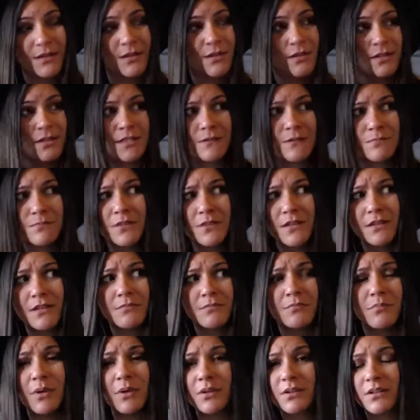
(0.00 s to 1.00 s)
It's
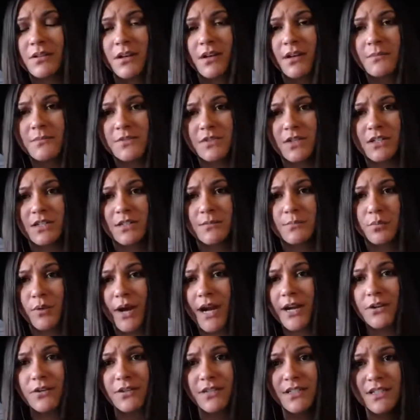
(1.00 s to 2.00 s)
the
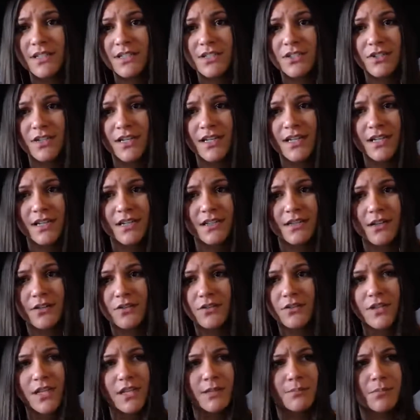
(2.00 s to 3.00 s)
bridal industry,
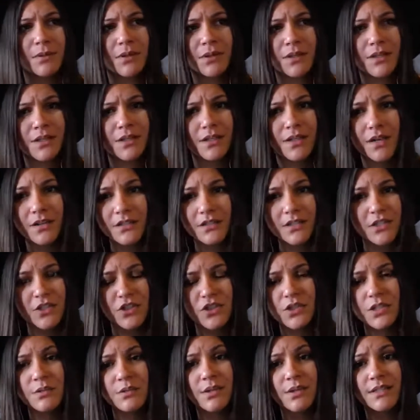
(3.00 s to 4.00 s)
another like $1 billion
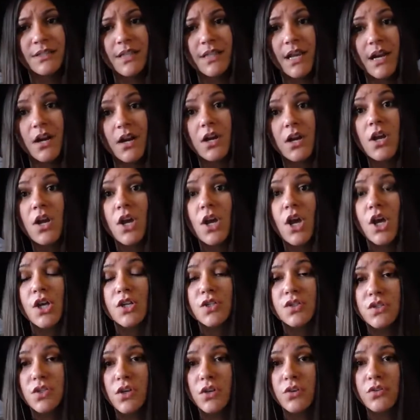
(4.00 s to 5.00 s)
industry right there.
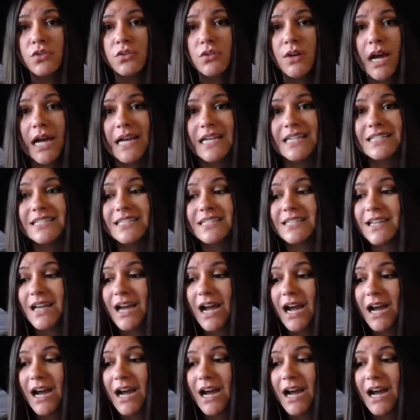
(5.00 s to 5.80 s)
So you guys,